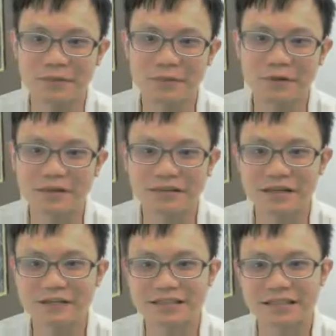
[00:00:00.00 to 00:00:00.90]
blue is the
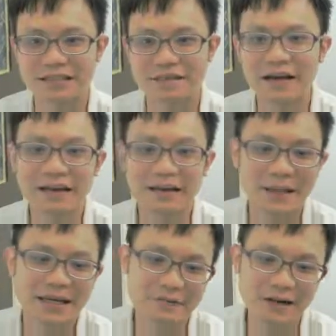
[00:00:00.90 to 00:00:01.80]
recessive.
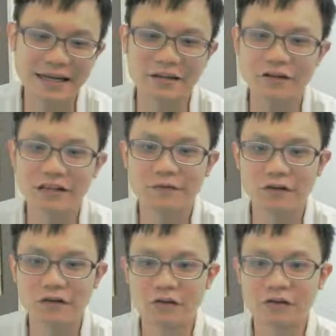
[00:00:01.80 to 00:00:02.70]
But even they don't give you,
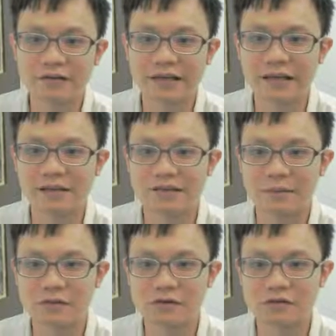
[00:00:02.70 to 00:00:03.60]
you look here, you're
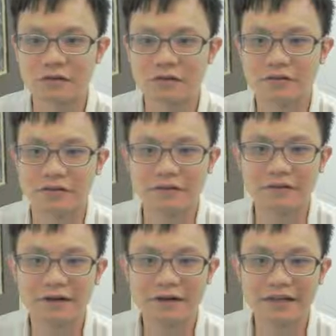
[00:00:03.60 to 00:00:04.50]
supposed to know.
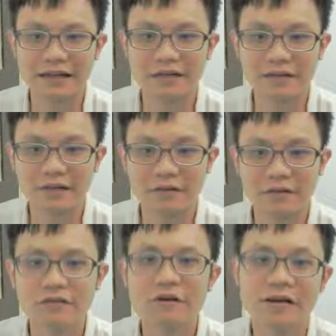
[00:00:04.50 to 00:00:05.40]
Even though they don't give
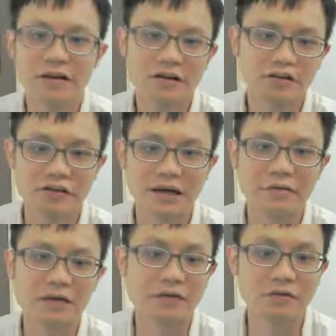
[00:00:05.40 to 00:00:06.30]
you, you should
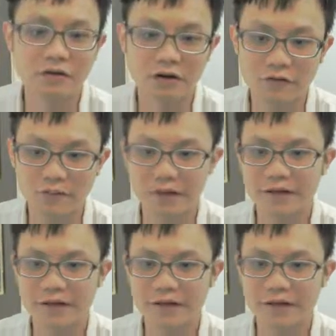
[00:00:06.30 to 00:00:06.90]
able to know from here.